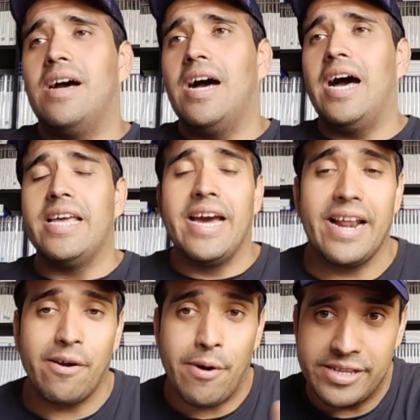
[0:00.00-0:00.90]
I had
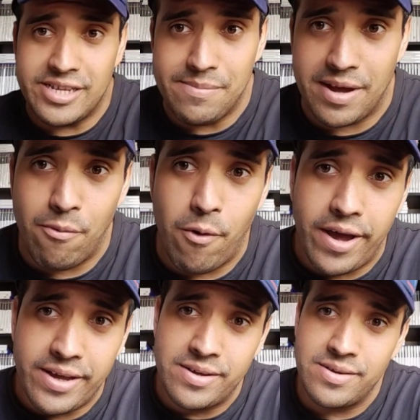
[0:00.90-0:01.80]
a great time in
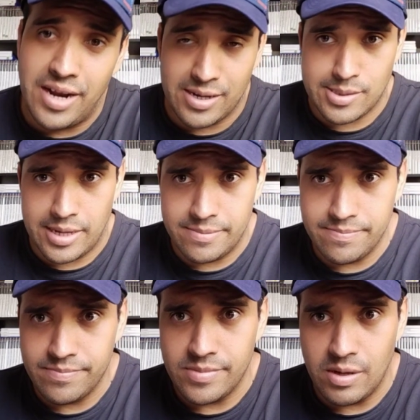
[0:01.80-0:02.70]
Hawaii. Like I said,
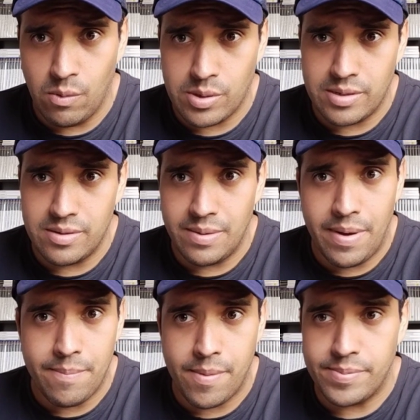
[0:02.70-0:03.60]
it wasn't the
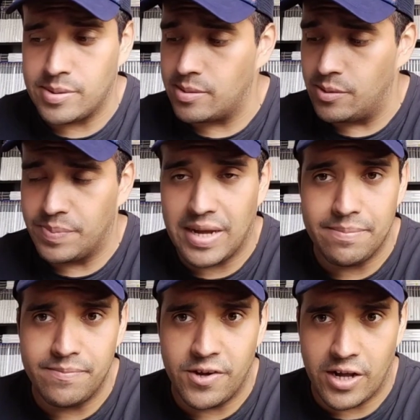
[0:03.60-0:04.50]
main purpose to pick
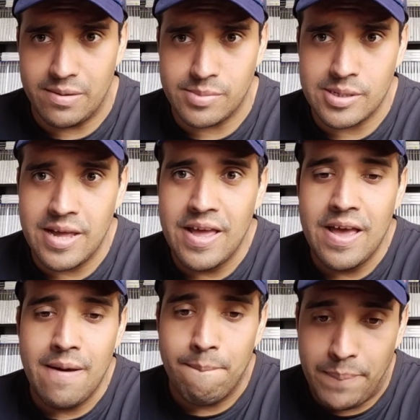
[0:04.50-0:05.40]
up video games,
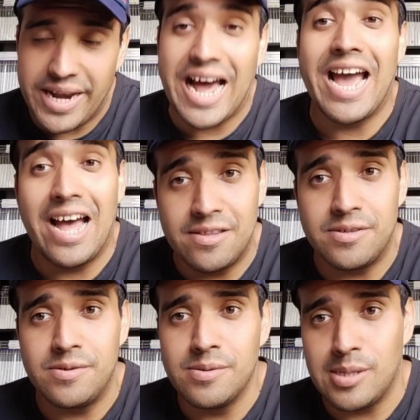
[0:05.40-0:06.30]
but I had
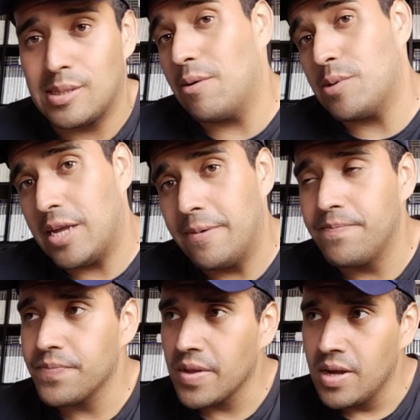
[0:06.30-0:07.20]
to since I was there.
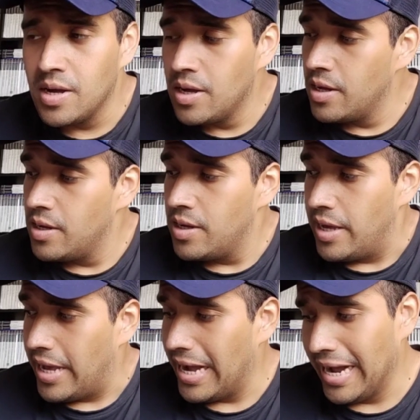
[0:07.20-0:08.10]

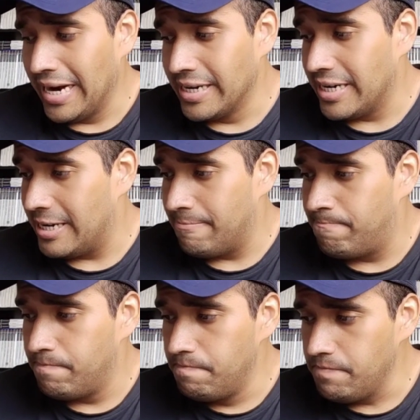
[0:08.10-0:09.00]
And
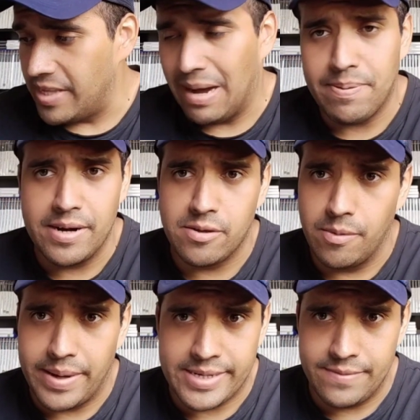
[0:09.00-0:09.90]
yeah, I'm planning to go
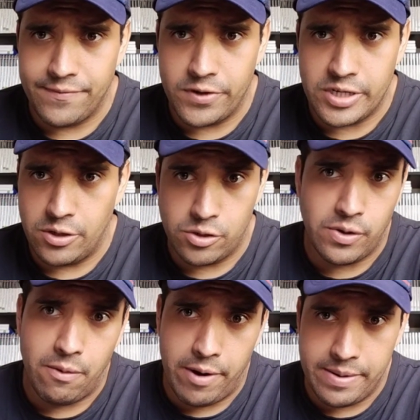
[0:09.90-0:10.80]
back in the future, not to
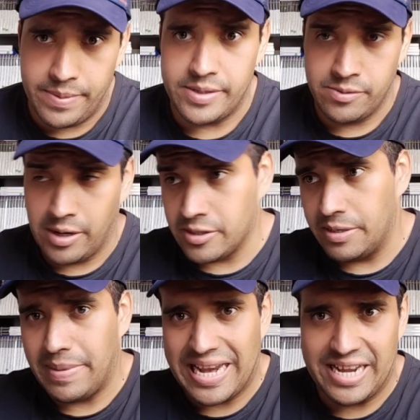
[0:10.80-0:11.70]
Hawaii, but to actually
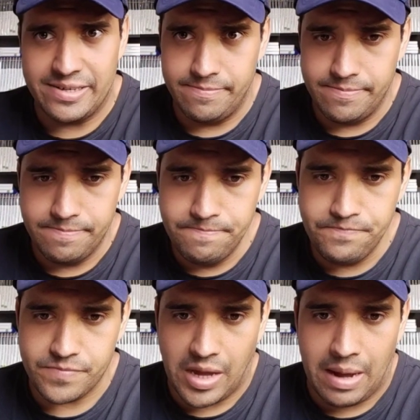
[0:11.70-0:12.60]
mainland.
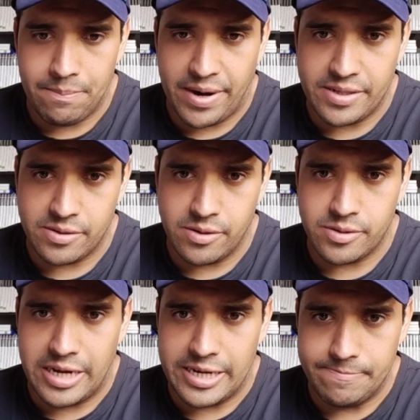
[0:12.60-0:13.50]
I'm planning to go to
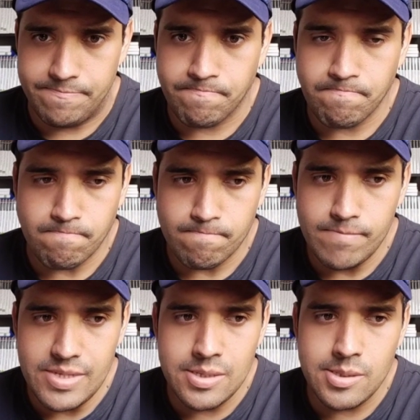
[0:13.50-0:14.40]
like
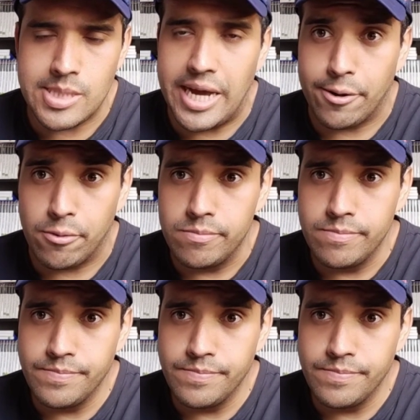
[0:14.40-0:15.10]
Seattle,